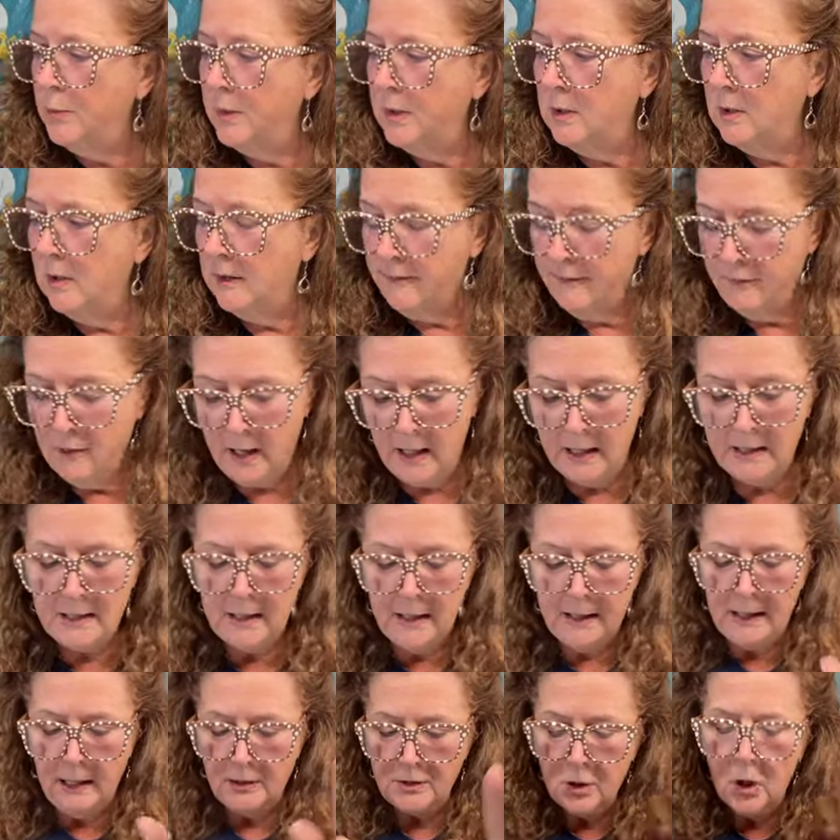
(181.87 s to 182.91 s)
will be your friend,
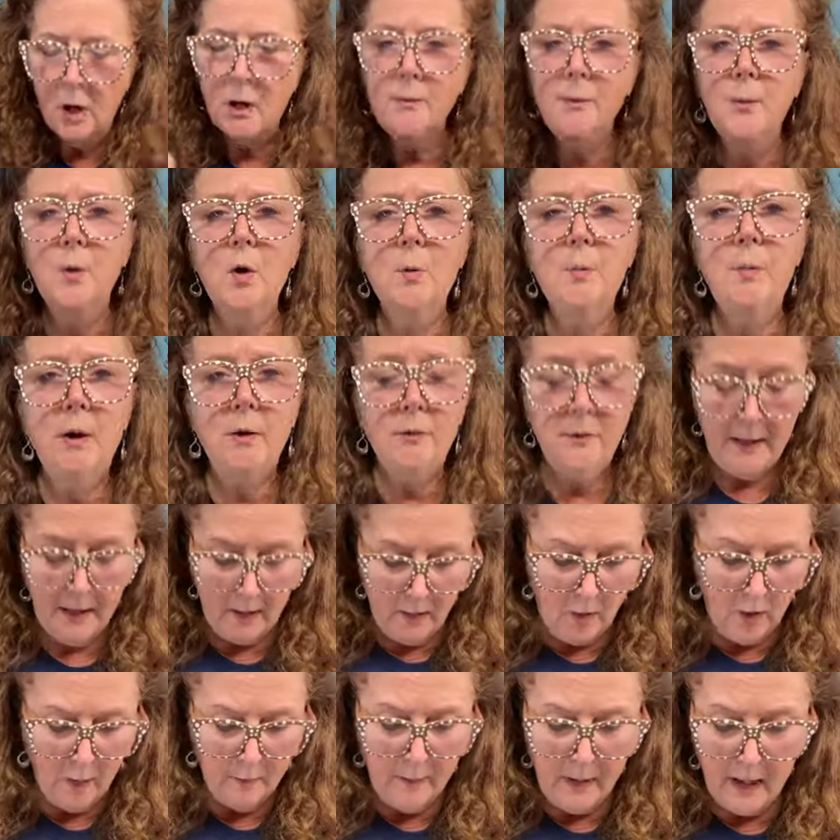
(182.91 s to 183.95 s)
and I'll talk more about
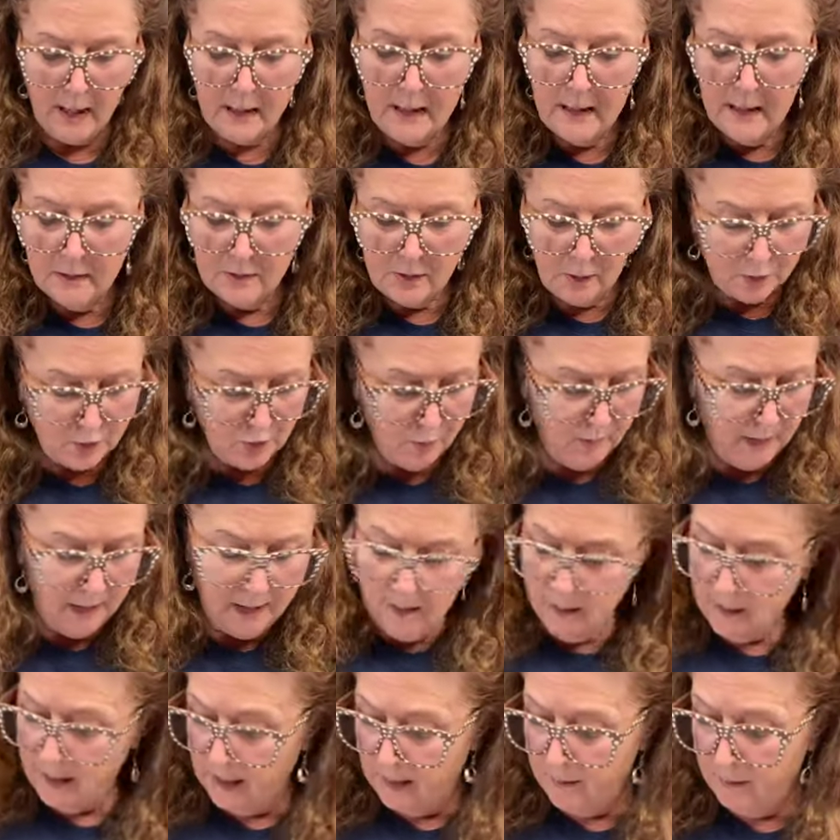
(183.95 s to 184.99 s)
that on my social
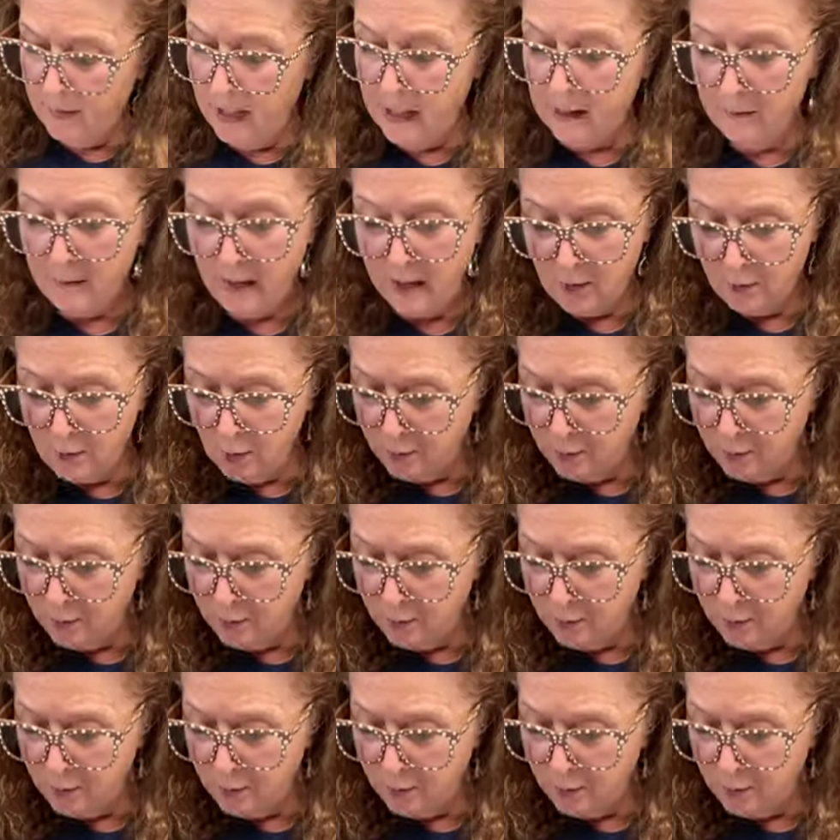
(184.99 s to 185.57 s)
media and in my